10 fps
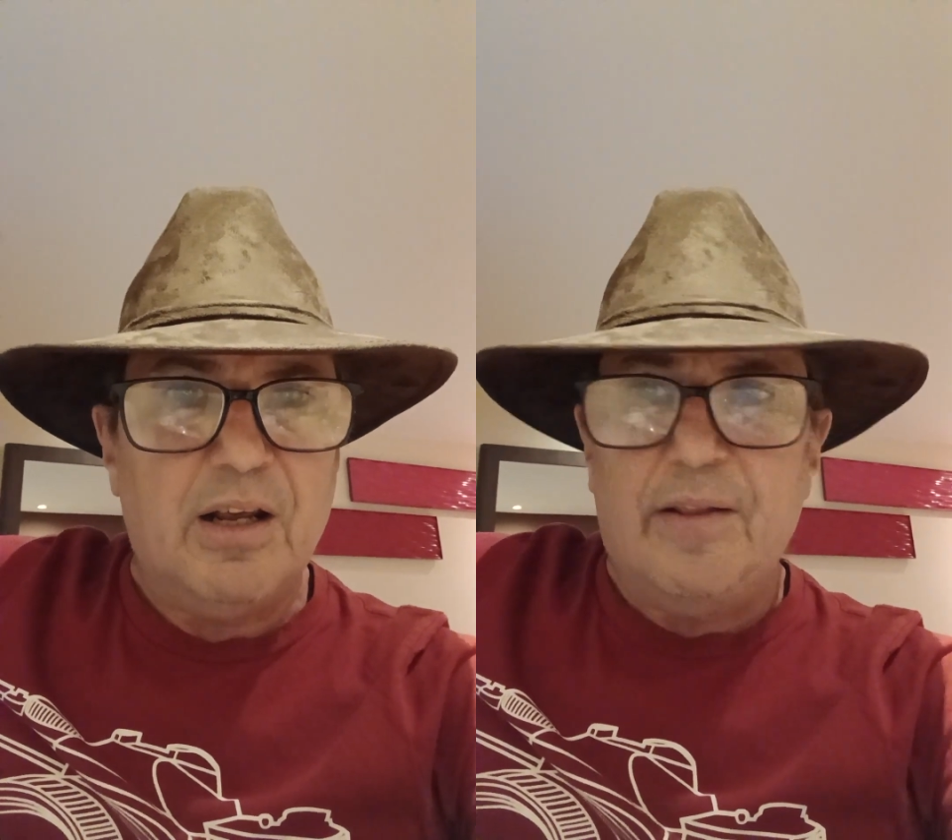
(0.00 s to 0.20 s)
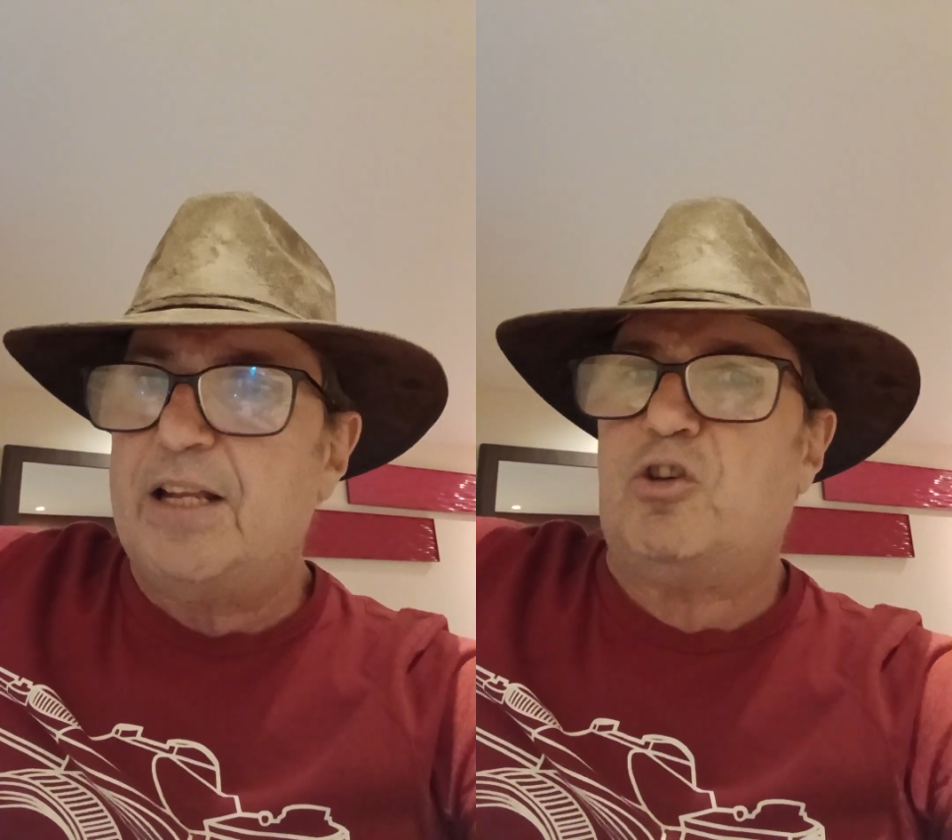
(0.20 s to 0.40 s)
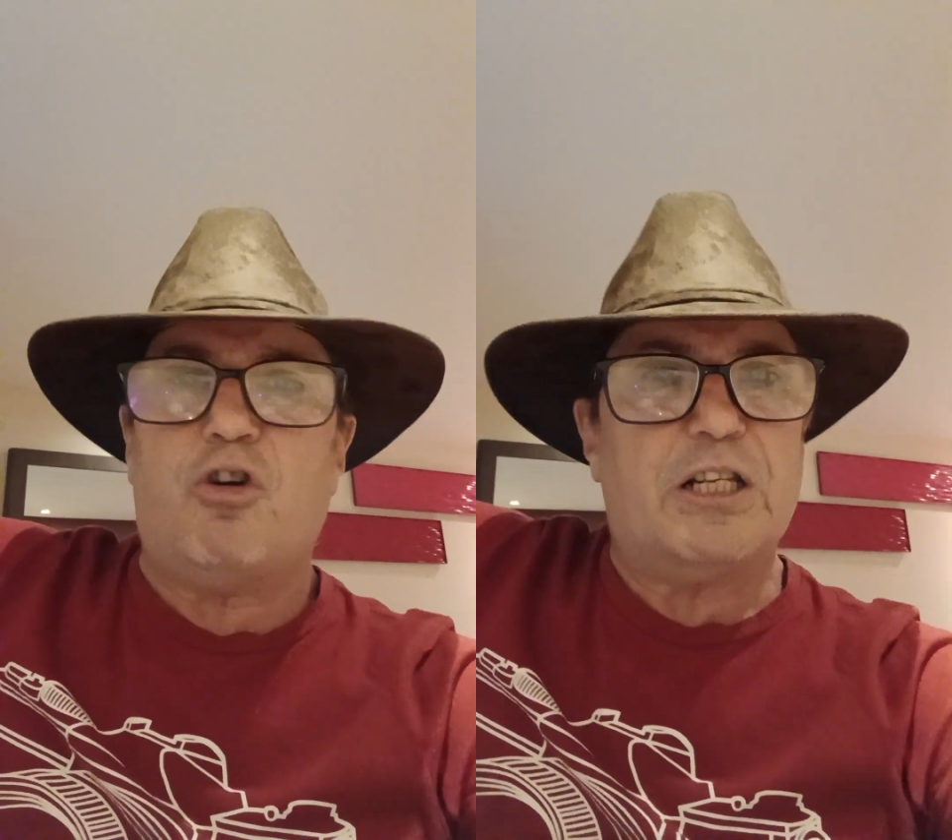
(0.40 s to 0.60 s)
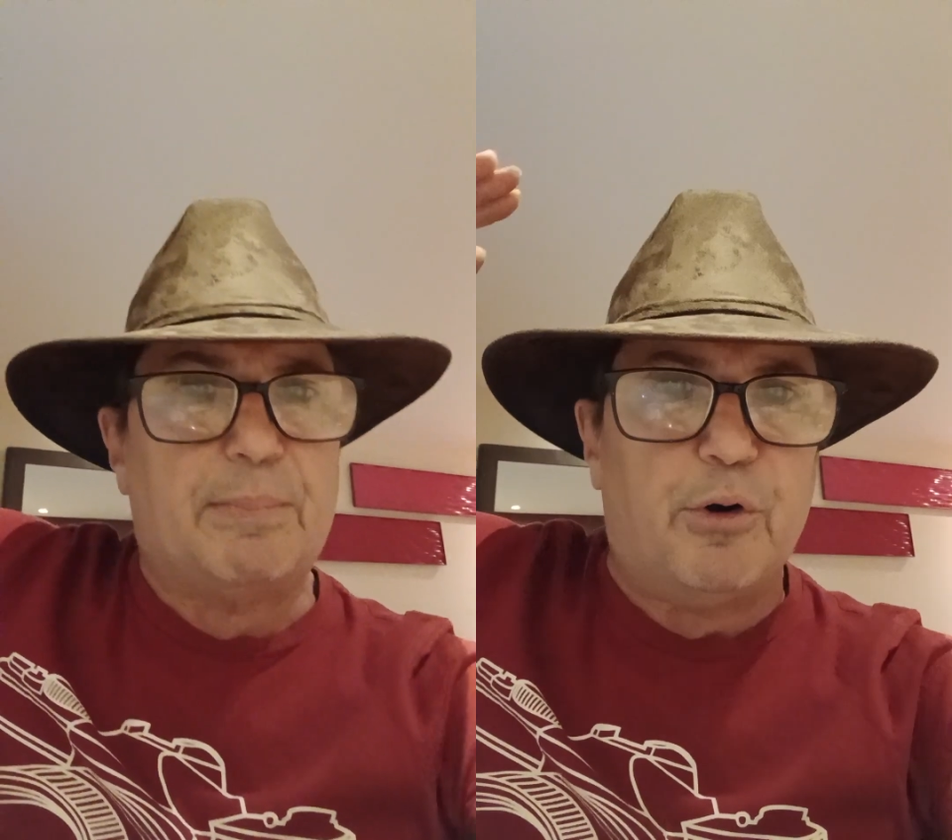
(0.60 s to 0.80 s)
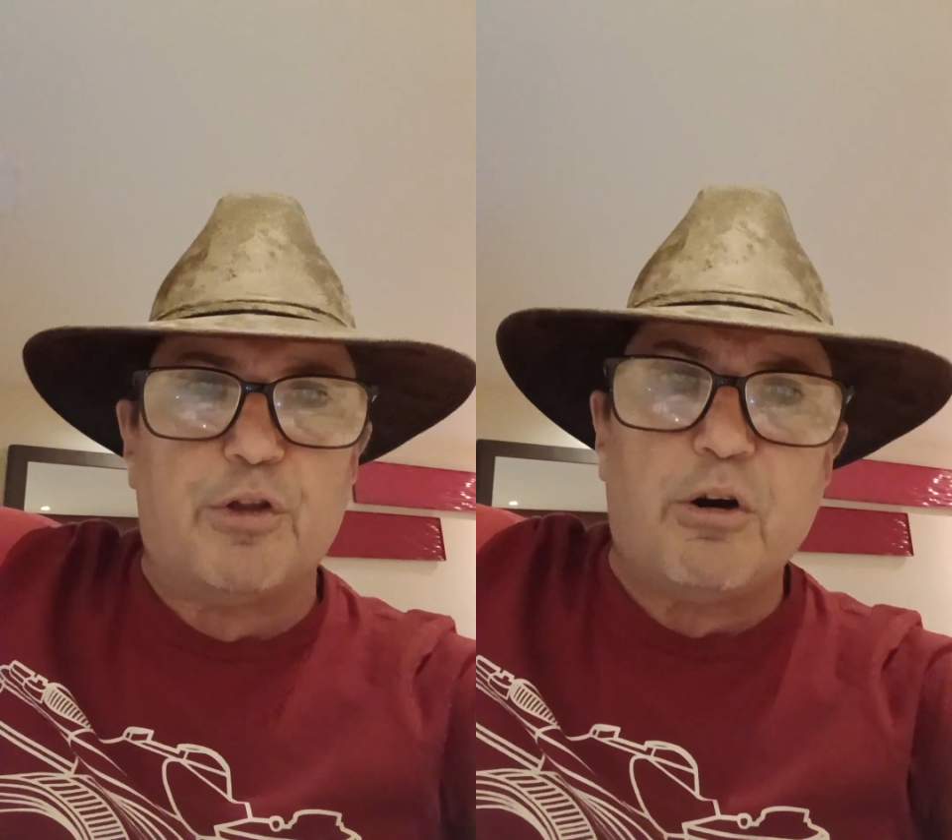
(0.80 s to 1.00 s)
that tries to
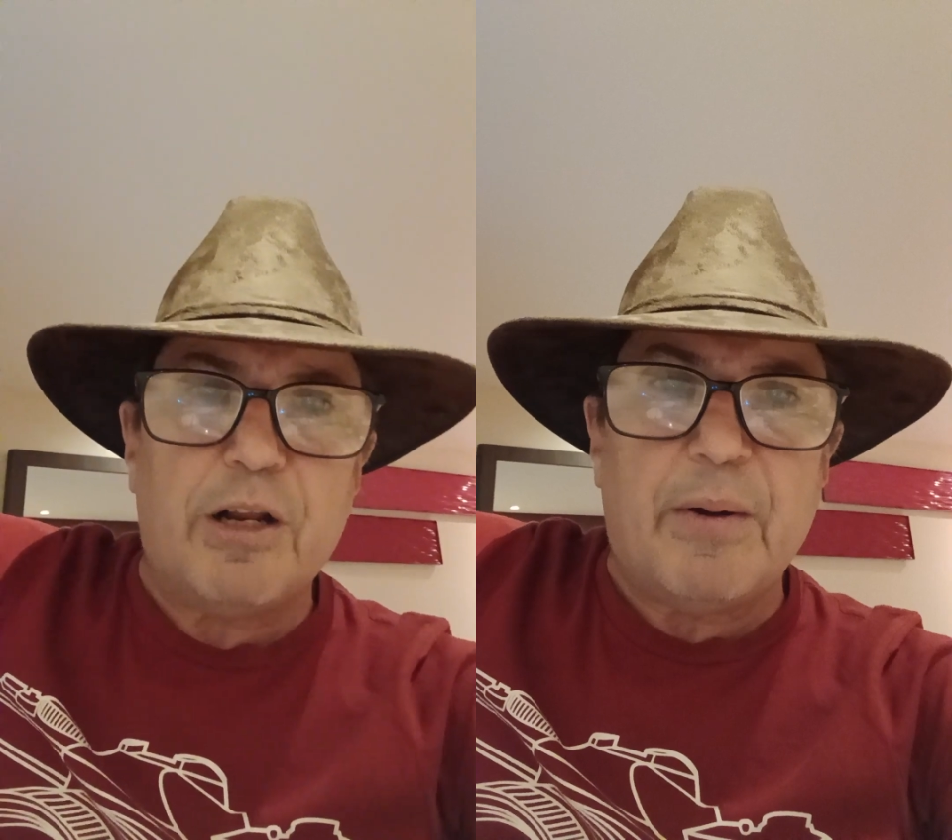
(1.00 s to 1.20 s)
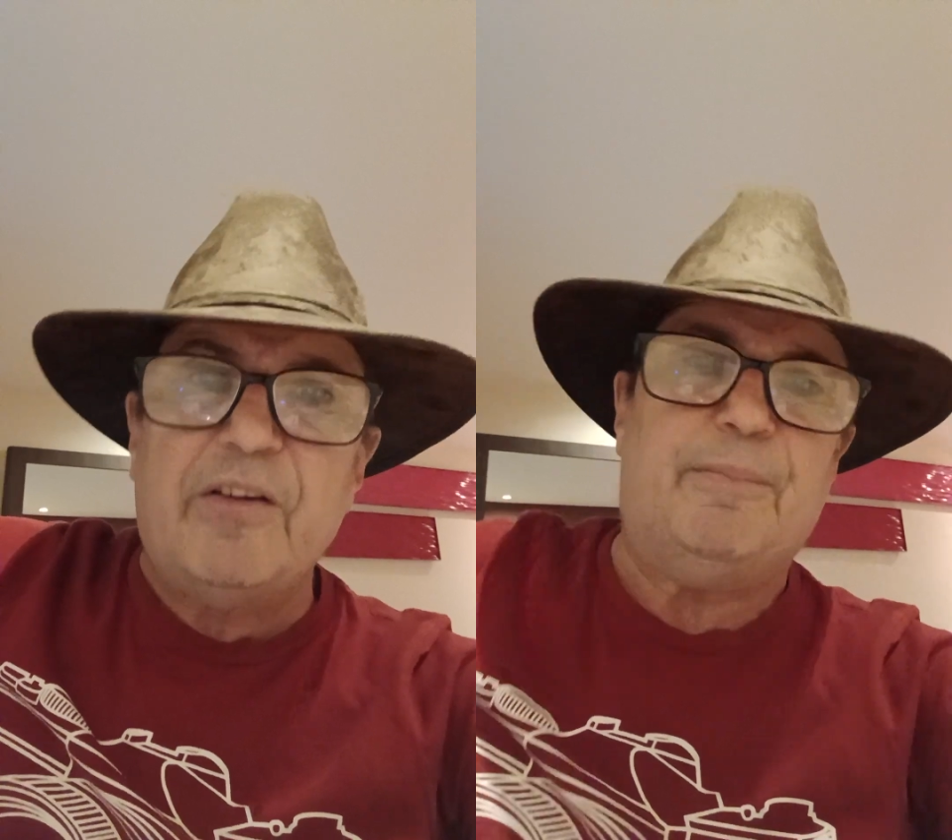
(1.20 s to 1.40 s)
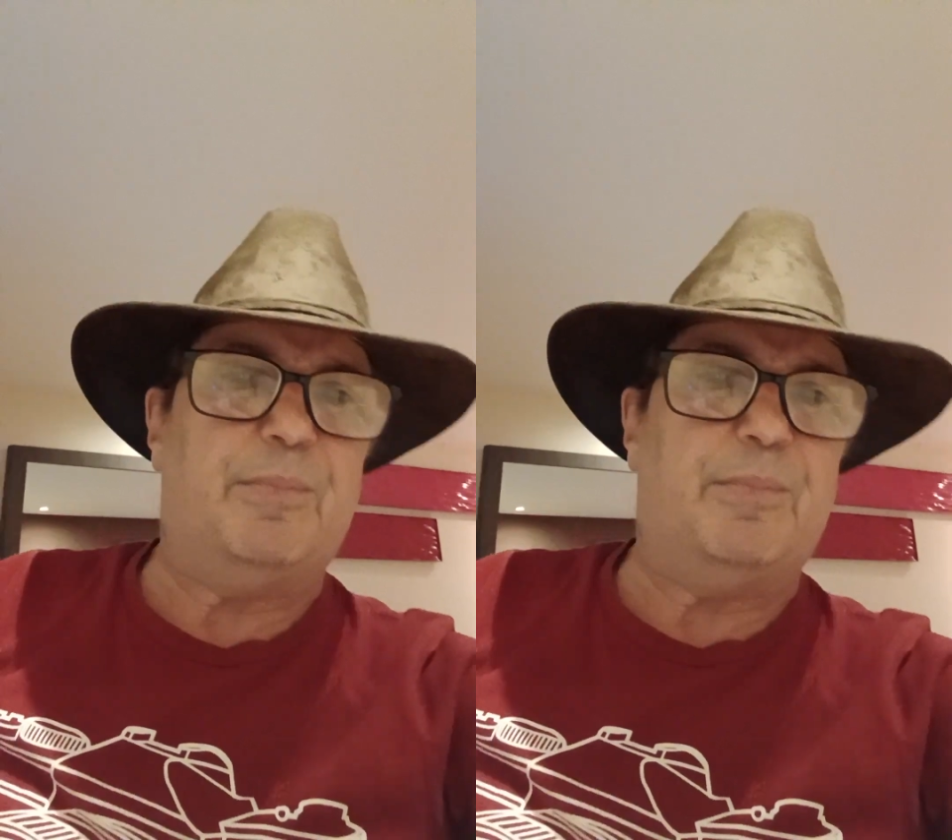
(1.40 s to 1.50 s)
put authority over it,